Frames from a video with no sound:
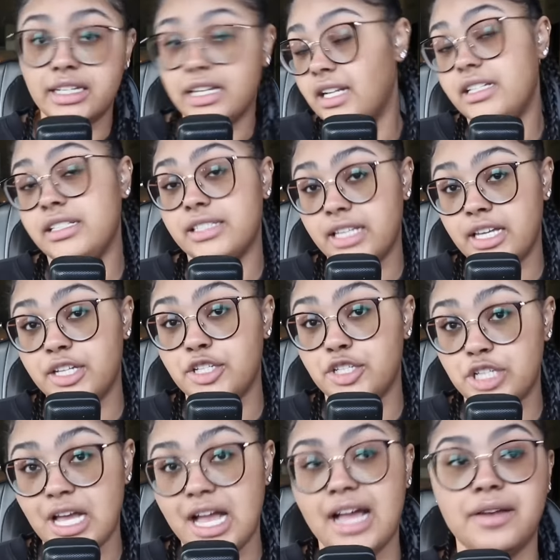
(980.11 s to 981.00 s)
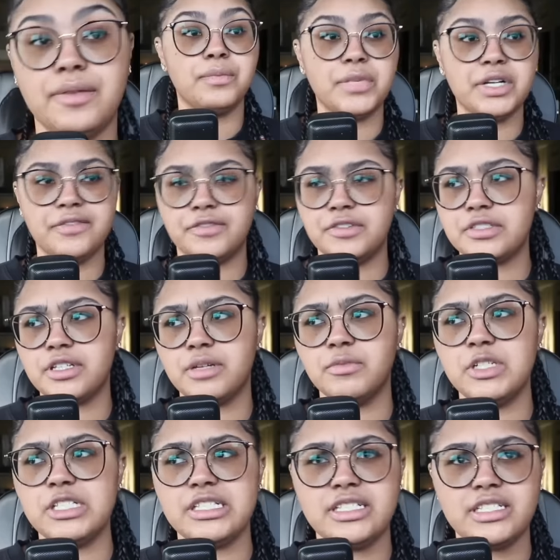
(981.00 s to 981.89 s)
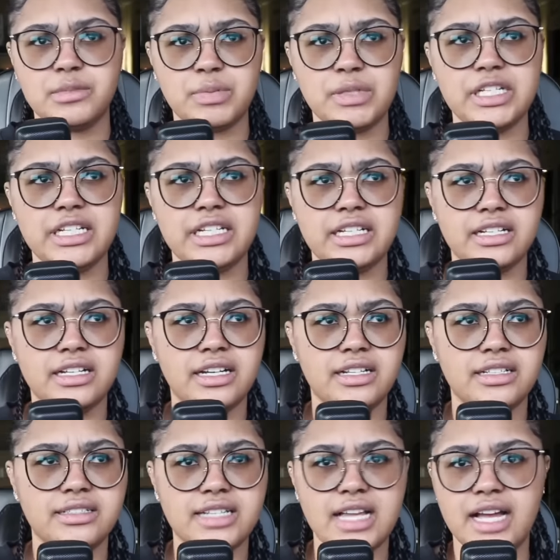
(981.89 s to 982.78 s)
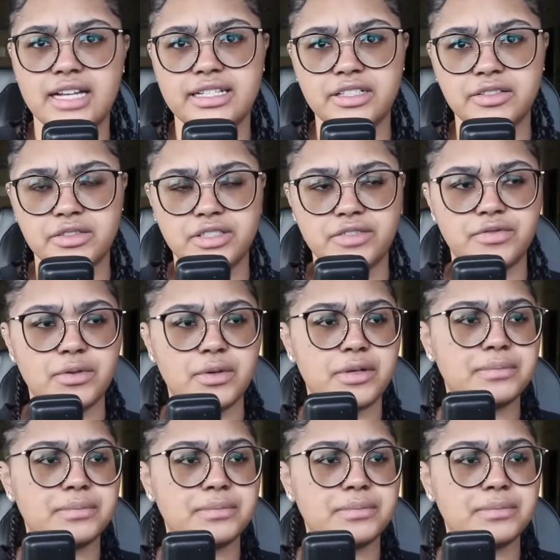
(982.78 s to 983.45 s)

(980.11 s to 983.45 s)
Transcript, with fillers: that he said he shot, but for some reason is pleading not guilty for.